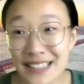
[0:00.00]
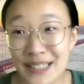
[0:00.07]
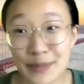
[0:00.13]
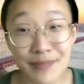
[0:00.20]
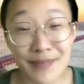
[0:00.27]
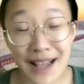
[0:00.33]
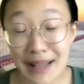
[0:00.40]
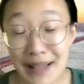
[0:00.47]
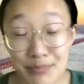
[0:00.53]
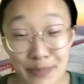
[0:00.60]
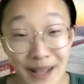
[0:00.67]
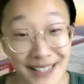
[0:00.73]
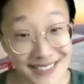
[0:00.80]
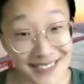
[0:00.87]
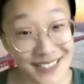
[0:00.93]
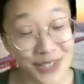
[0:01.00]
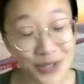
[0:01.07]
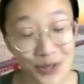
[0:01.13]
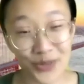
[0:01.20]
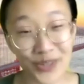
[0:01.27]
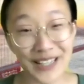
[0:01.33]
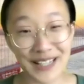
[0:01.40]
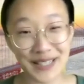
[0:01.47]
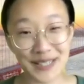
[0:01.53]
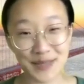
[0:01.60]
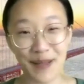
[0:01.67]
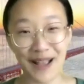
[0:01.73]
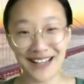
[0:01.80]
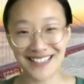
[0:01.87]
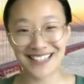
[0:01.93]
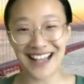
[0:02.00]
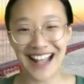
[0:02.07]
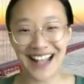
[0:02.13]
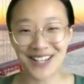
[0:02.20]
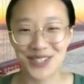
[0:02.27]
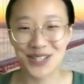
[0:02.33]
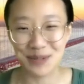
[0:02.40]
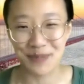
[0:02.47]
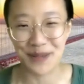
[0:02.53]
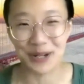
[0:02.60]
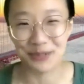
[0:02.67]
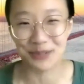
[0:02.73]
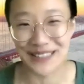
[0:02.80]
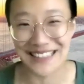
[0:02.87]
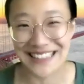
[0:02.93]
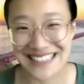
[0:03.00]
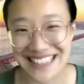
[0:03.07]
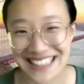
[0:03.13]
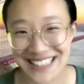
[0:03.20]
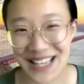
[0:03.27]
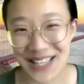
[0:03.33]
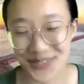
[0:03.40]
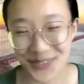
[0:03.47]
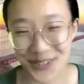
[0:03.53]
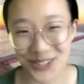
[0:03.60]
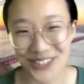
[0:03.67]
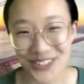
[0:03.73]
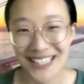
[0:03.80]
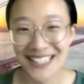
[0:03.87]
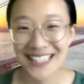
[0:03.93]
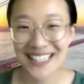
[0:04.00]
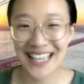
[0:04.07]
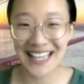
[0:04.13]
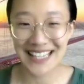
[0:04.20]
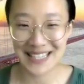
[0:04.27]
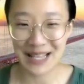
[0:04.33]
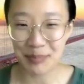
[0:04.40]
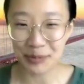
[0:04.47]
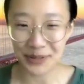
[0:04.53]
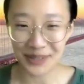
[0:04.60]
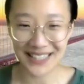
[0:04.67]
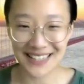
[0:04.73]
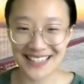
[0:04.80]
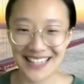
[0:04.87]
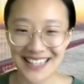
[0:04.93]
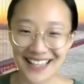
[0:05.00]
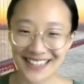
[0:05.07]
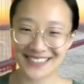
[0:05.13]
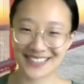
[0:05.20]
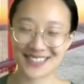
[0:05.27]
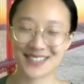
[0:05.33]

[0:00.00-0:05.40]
At best, they expect to actually be a really successful example in the end.